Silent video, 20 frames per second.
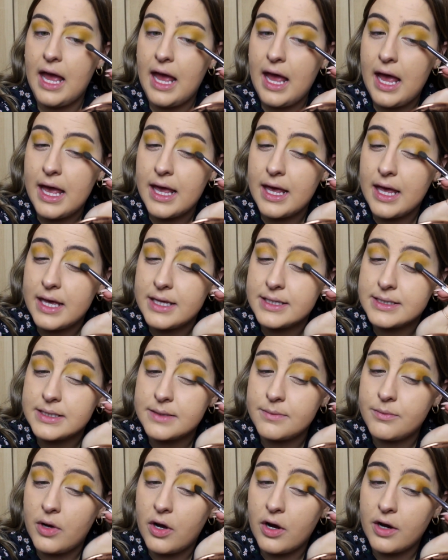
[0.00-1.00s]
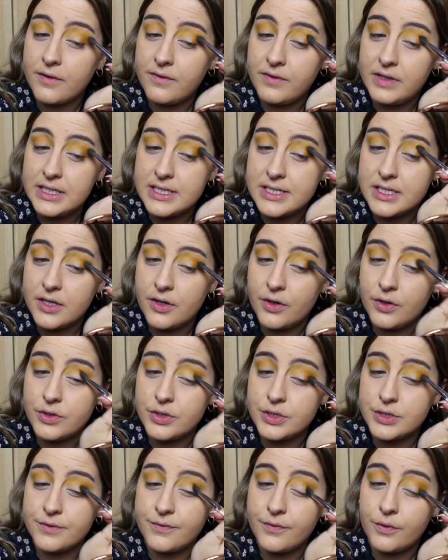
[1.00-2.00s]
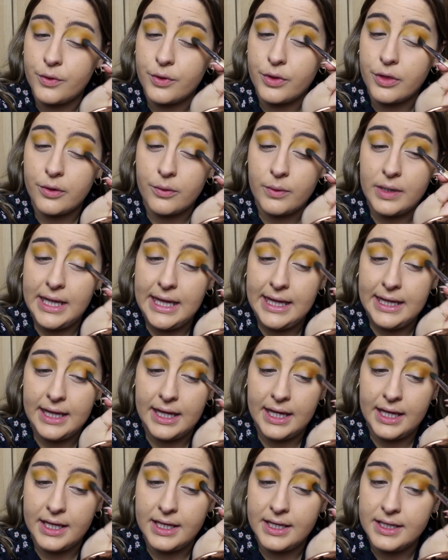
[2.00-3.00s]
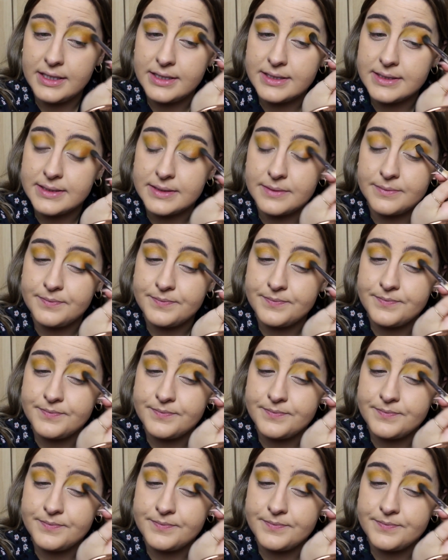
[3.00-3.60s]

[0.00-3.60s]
ASMR videos for 3 years.